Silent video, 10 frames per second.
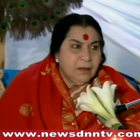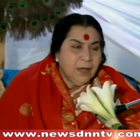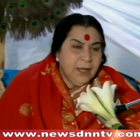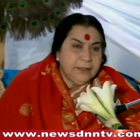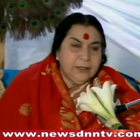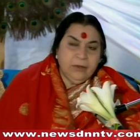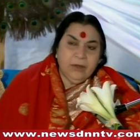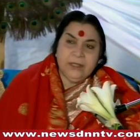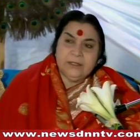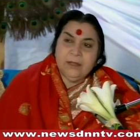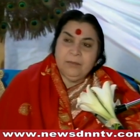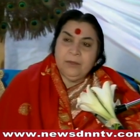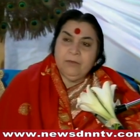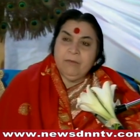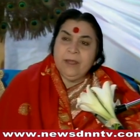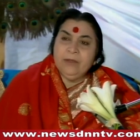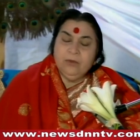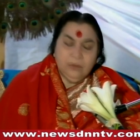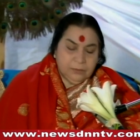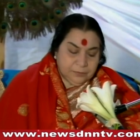I'll tell you an example of my
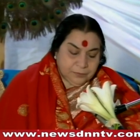own.